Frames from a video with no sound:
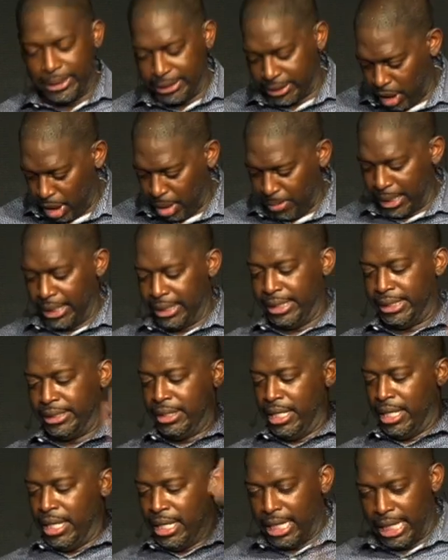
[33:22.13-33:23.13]
talk about this,
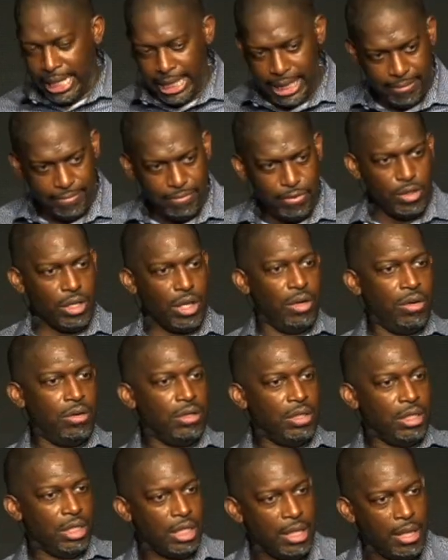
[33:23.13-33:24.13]
you know,
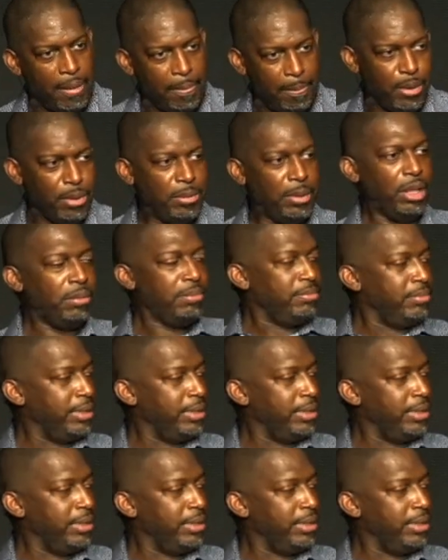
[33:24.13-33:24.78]
boop, boop,